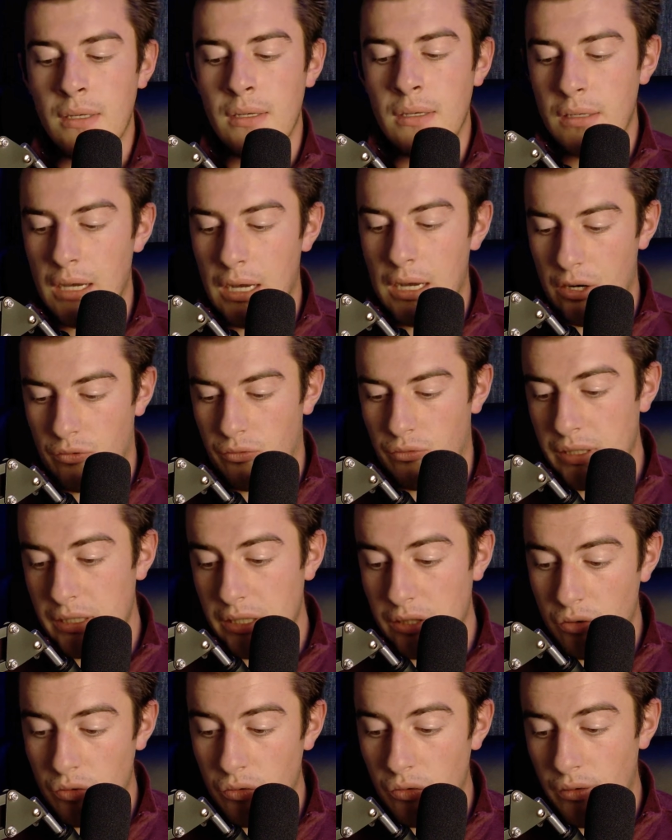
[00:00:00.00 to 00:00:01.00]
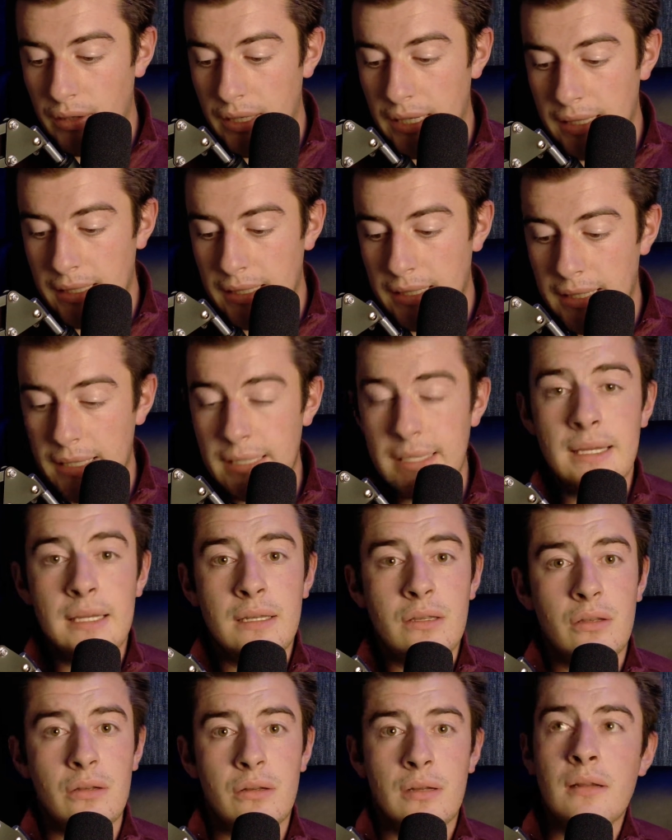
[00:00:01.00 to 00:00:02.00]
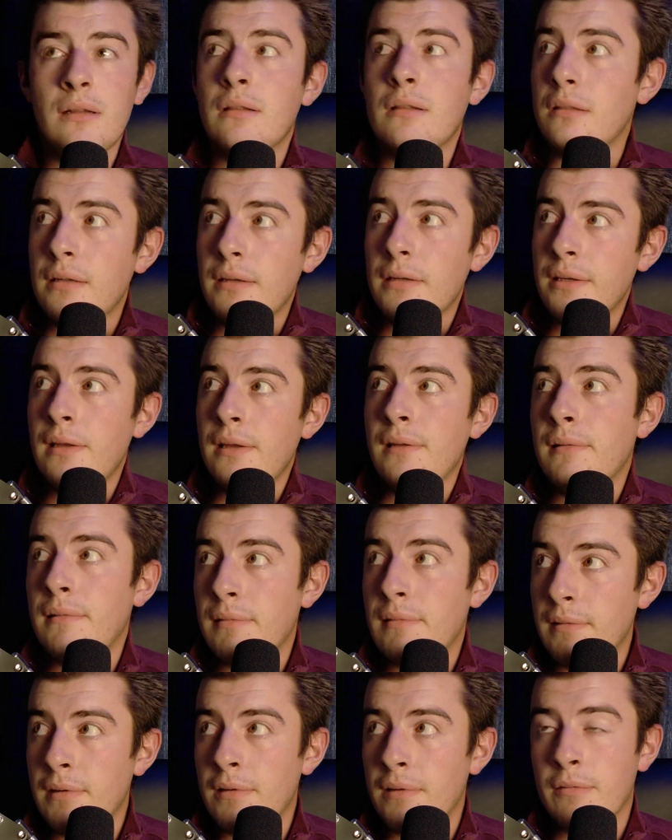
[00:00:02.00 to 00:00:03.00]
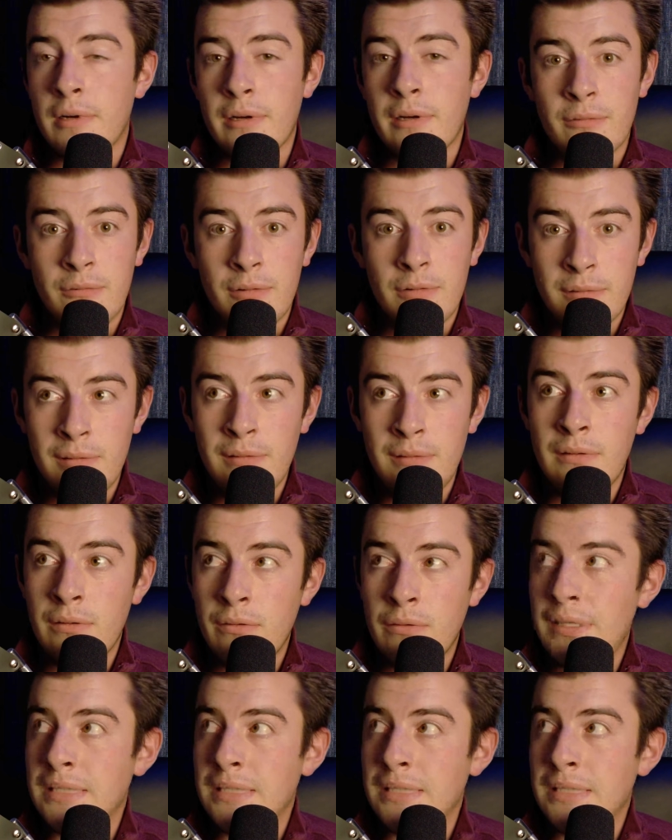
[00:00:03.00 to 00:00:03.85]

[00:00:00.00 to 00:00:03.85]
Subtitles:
Really cool. And again, you're not lugging the thing around with you, dude.